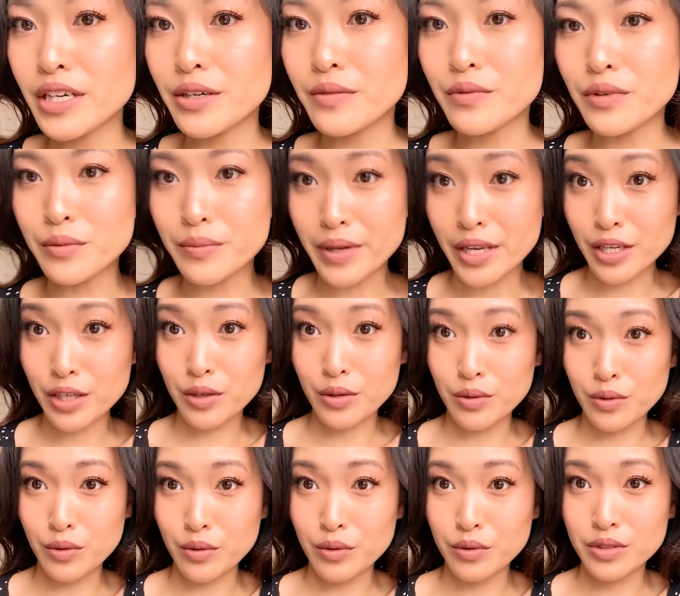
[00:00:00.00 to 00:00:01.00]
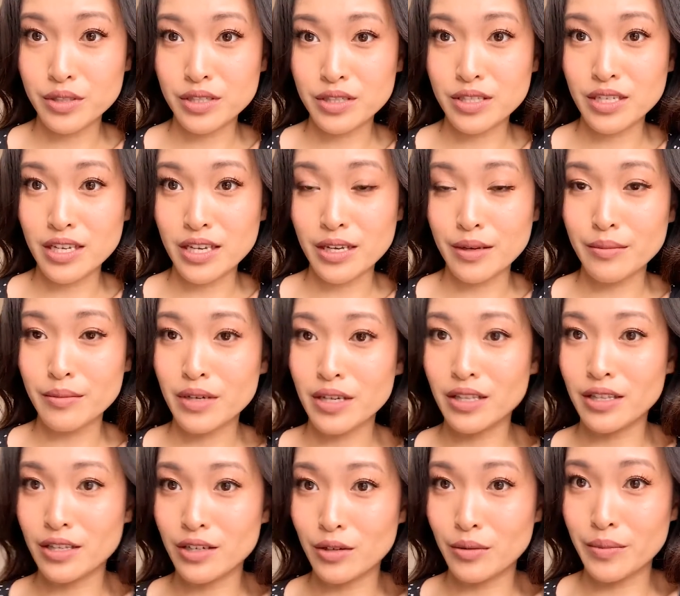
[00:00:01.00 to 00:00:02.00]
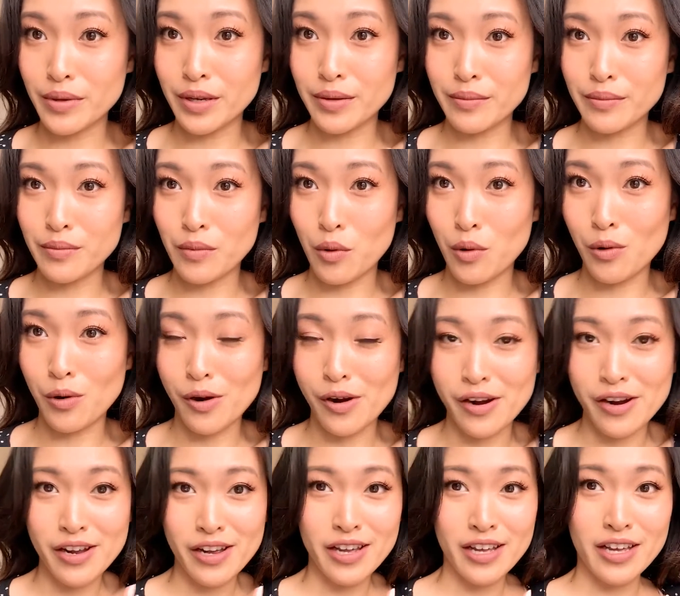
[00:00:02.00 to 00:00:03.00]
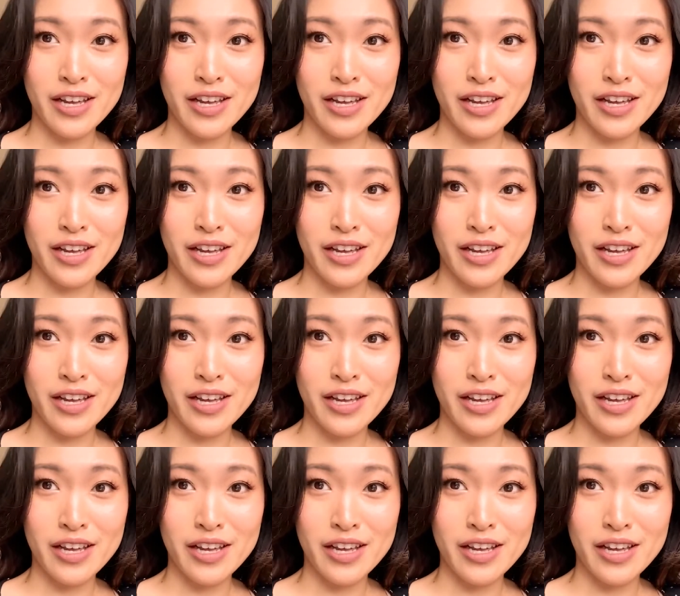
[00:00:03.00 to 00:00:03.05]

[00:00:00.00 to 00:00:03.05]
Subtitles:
It will make you seem a little bit more